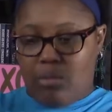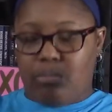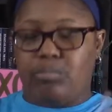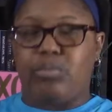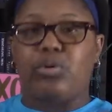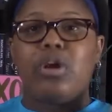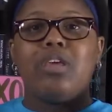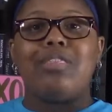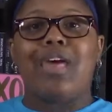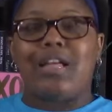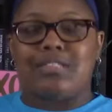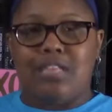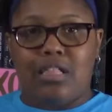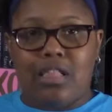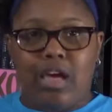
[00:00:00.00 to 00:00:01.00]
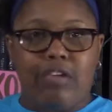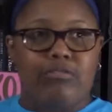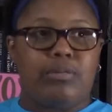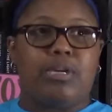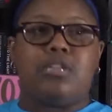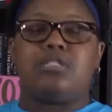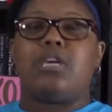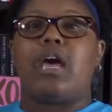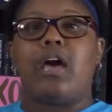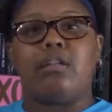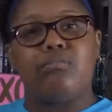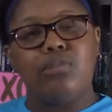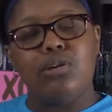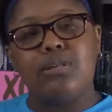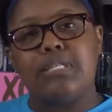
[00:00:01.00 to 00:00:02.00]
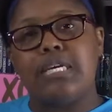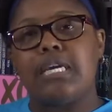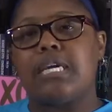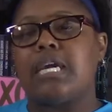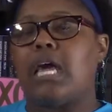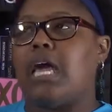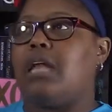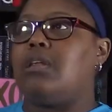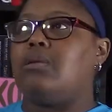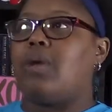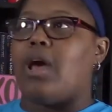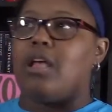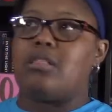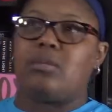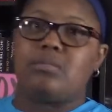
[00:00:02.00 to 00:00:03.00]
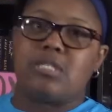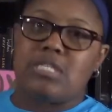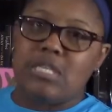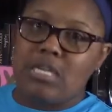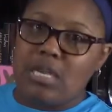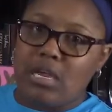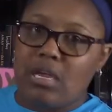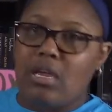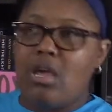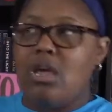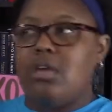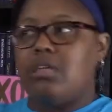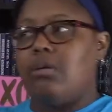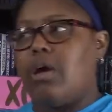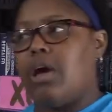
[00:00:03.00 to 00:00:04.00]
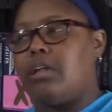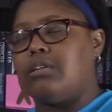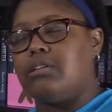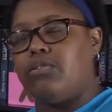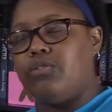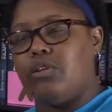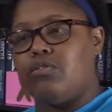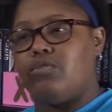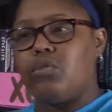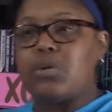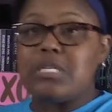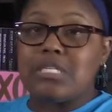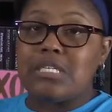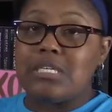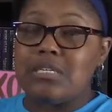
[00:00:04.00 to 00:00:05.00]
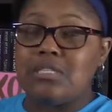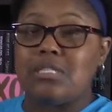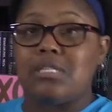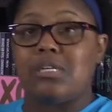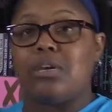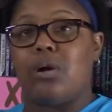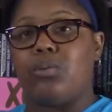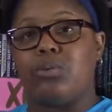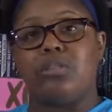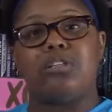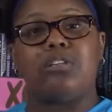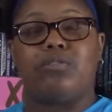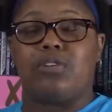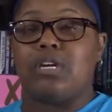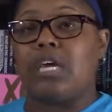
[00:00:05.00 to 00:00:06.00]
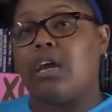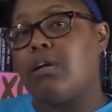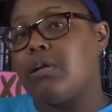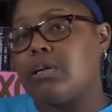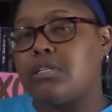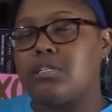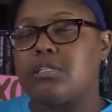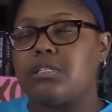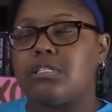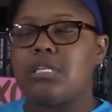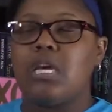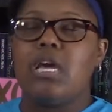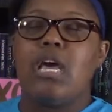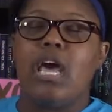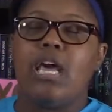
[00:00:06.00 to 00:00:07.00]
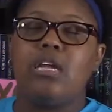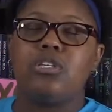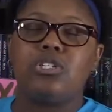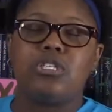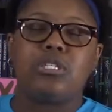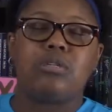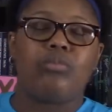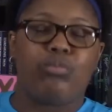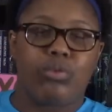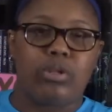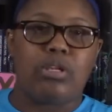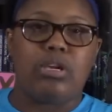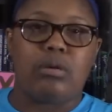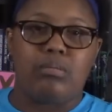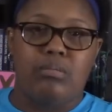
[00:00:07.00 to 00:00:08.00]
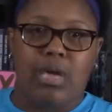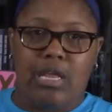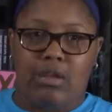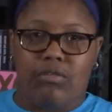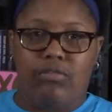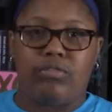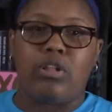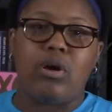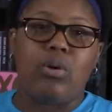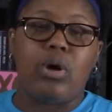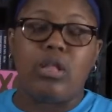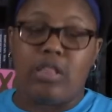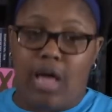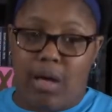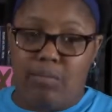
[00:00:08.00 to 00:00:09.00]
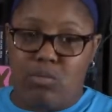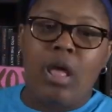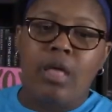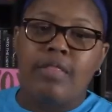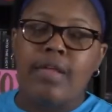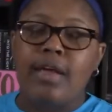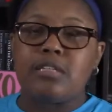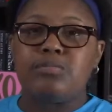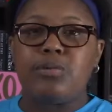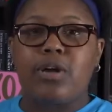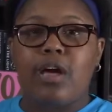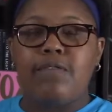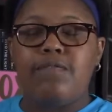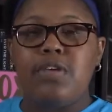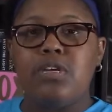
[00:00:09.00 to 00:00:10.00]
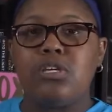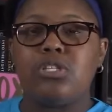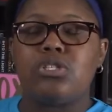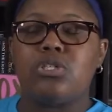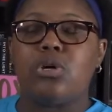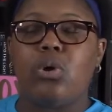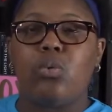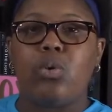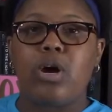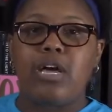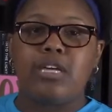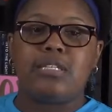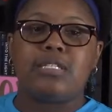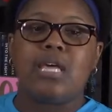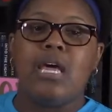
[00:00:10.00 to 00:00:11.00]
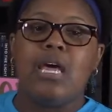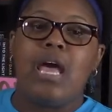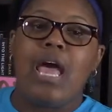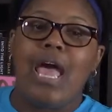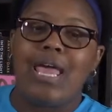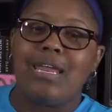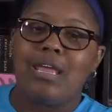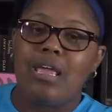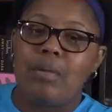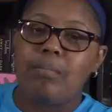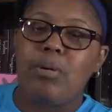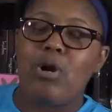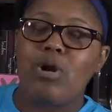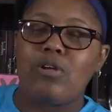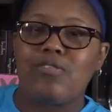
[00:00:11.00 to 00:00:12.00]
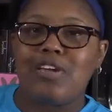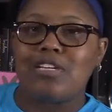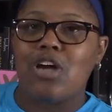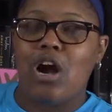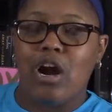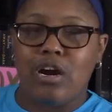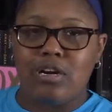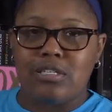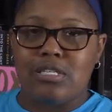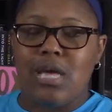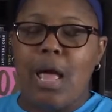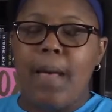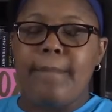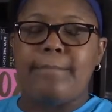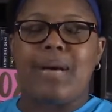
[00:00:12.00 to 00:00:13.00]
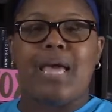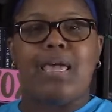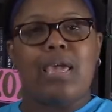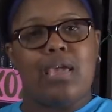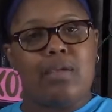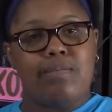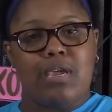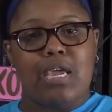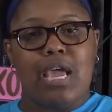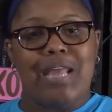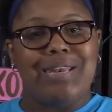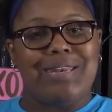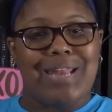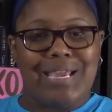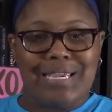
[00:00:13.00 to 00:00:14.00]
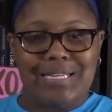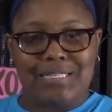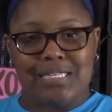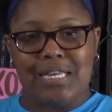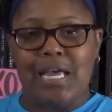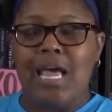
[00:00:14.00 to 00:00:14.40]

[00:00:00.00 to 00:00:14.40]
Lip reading: bring that to life, because you had music and you had them singing, you had different voices to go with the different characters, and it just really made it flow a lot more. The next book I finished was An Imperfect Heart by Amie Knight,